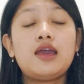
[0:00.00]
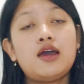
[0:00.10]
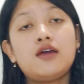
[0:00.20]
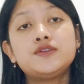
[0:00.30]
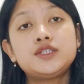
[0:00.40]

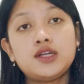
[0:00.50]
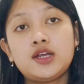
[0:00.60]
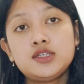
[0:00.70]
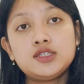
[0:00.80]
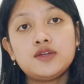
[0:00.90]
have
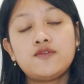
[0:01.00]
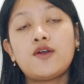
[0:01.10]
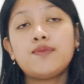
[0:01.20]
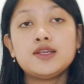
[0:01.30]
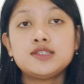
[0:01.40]
searched
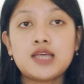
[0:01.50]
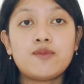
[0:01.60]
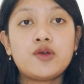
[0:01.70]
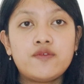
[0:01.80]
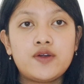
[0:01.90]
from the some
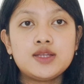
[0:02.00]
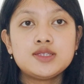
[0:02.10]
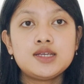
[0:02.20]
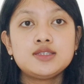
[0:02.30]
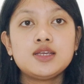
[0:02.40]
references